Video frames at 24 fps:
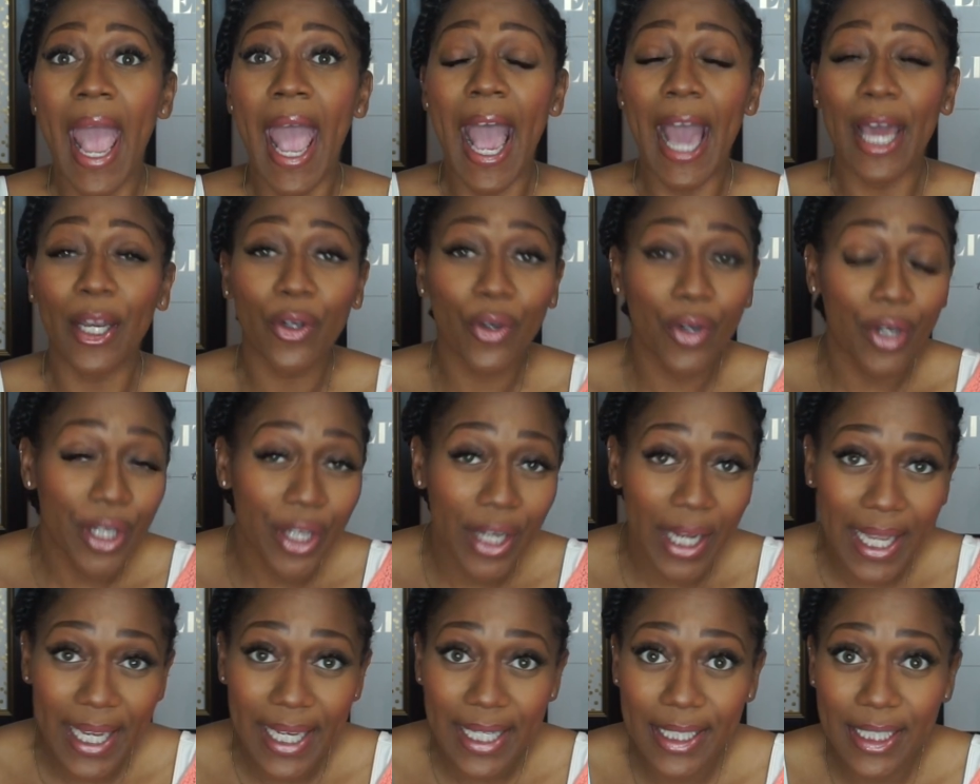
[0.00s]
how to grow
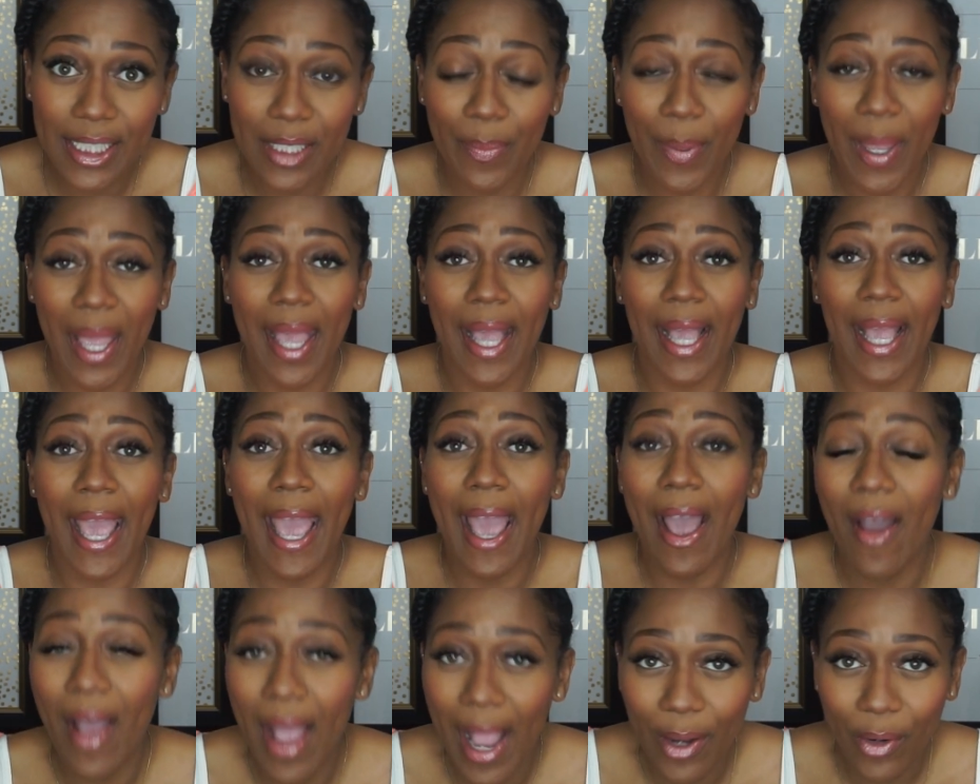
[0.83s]
your edges back,
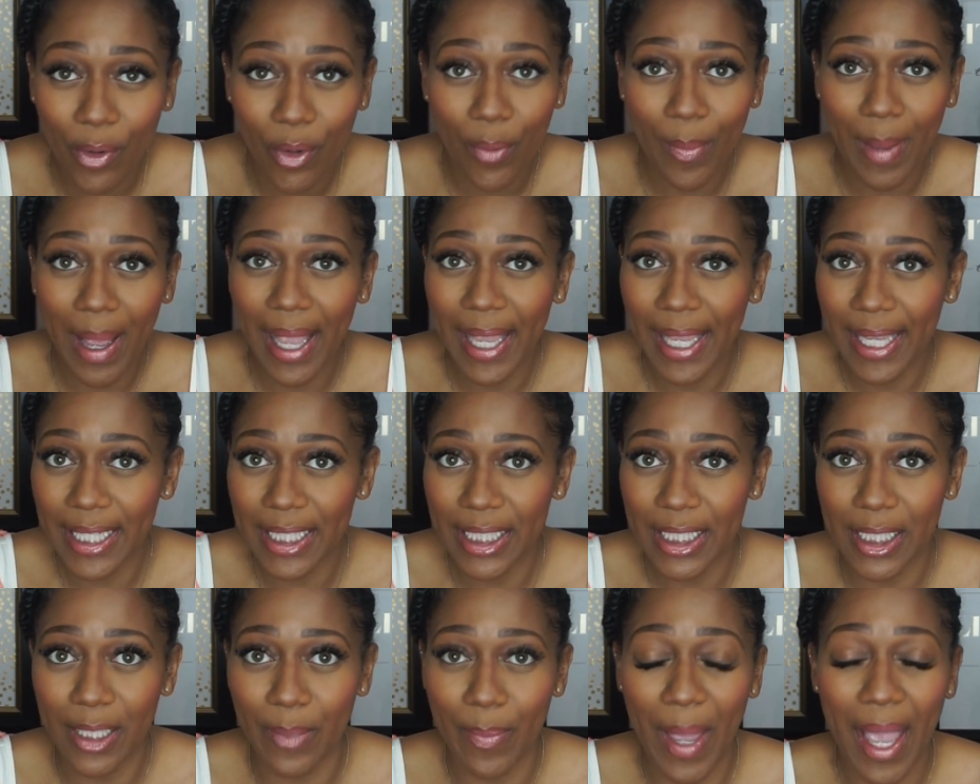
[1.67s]
how I grew my
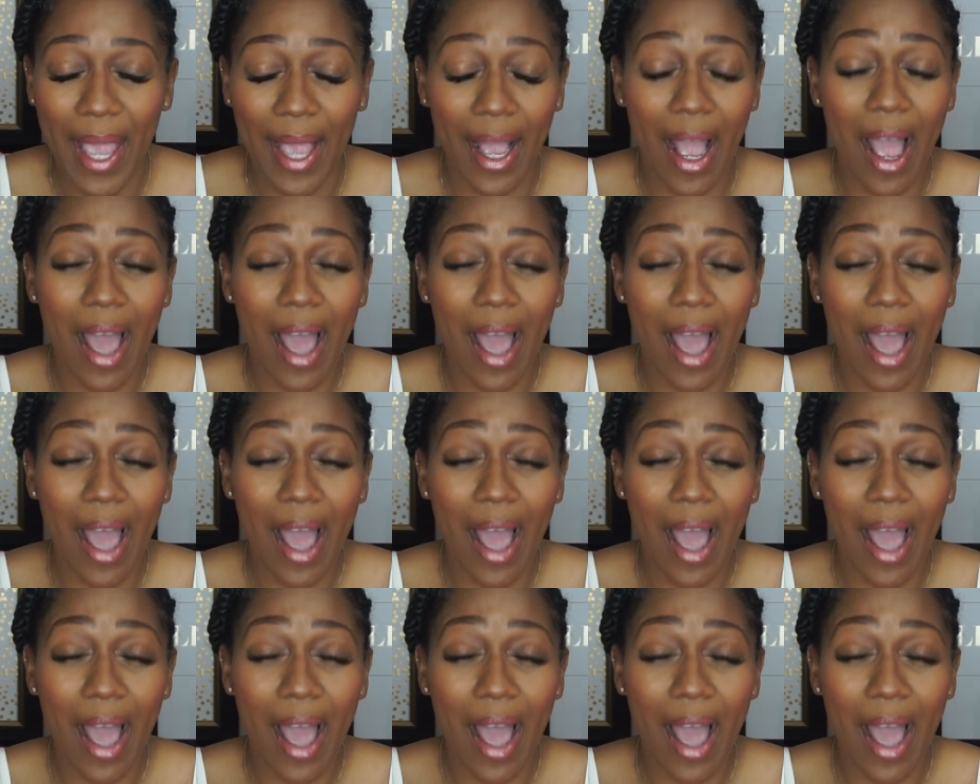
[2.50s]
edges back.